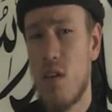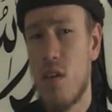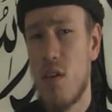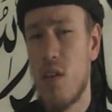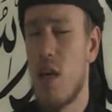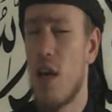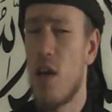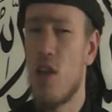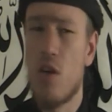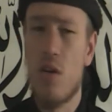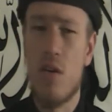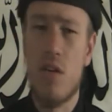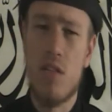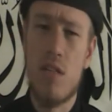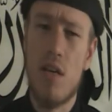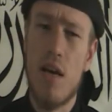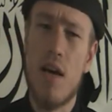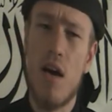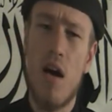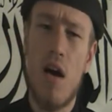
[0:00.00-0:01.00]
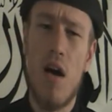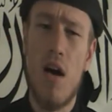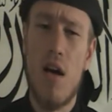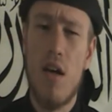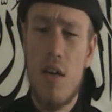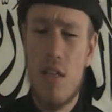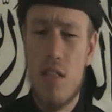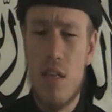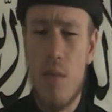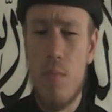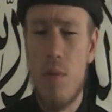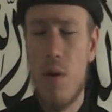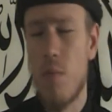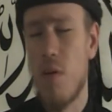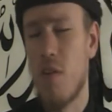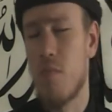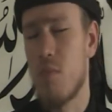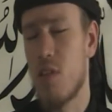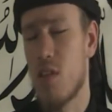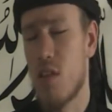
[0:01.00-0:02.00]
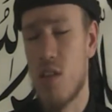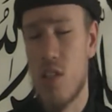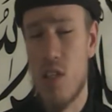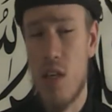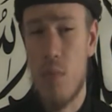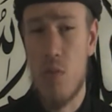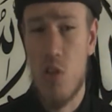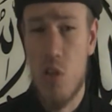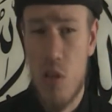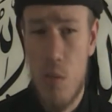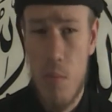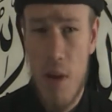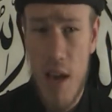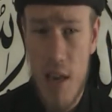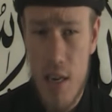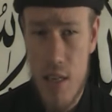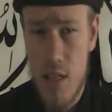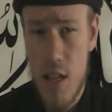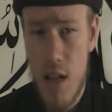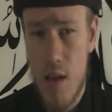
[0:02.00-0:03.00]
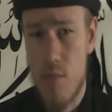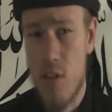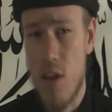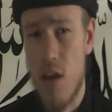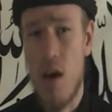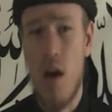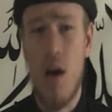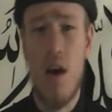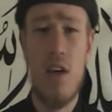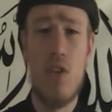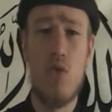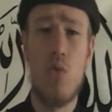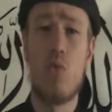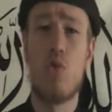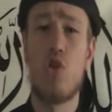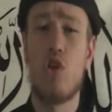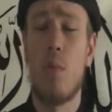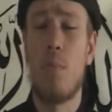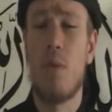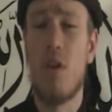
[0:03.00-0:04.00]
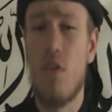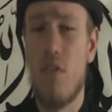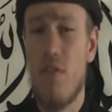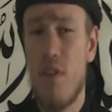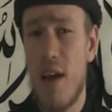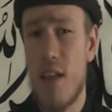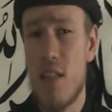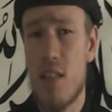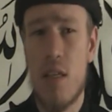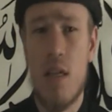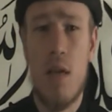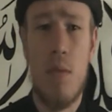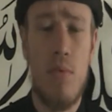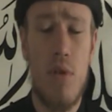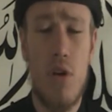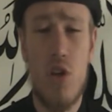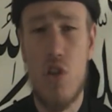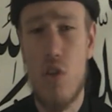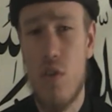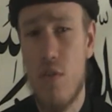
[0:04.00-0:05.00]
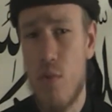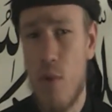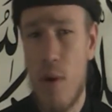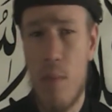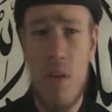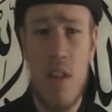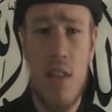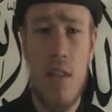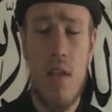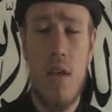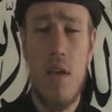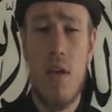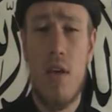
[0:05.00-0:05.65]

Yeah, you can say, some people have misconceptions about Islam, that it's all chopping off hands and oppression of women.